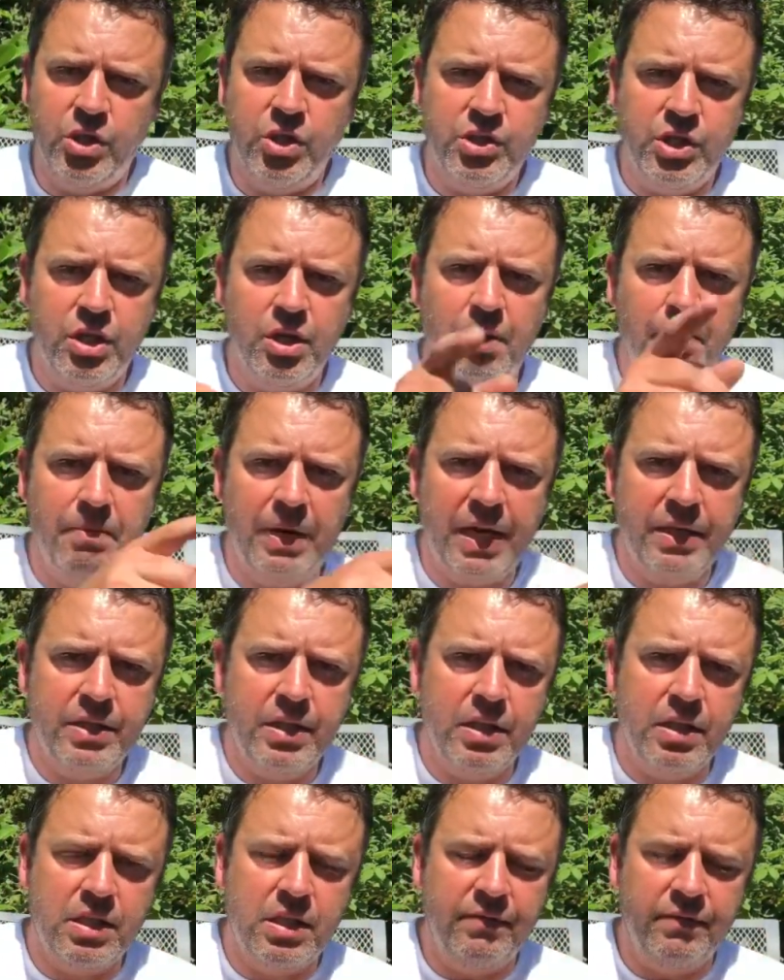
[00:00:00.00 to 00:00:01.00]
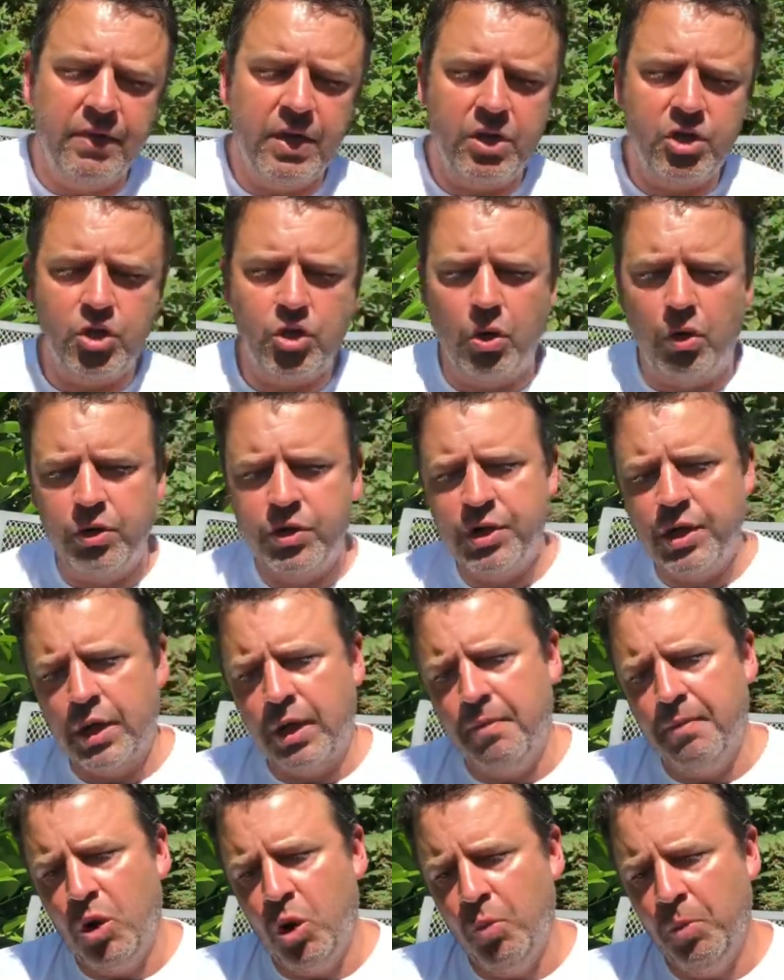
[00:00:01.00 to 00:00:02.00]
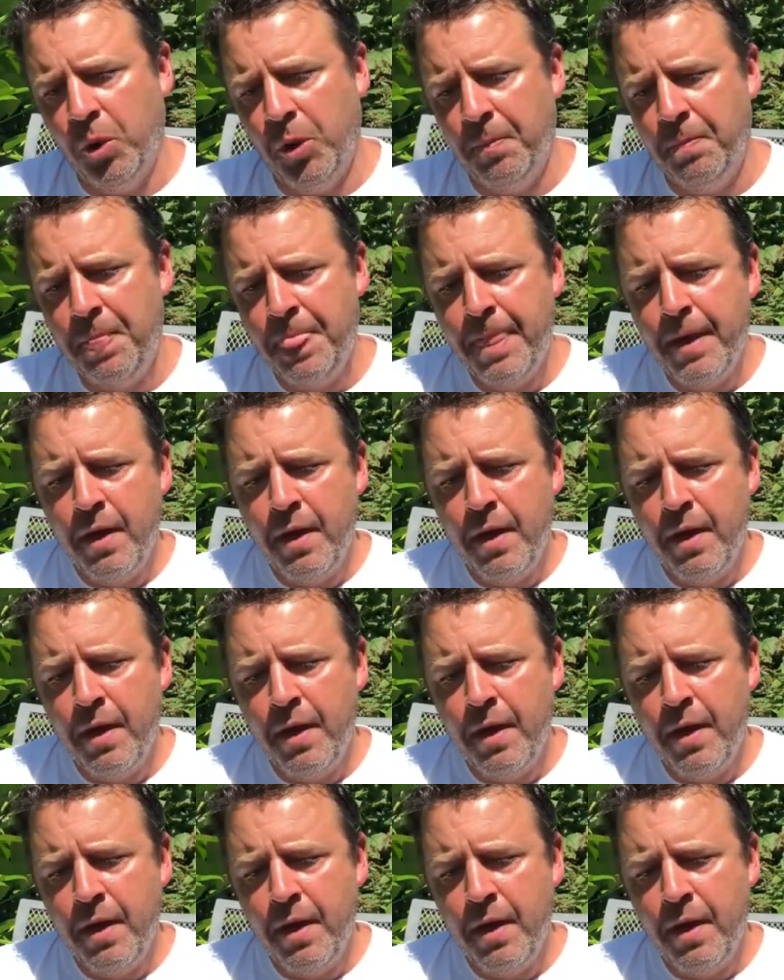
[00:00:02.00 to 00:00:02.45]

Just to come back to the severe shocks thing a moment.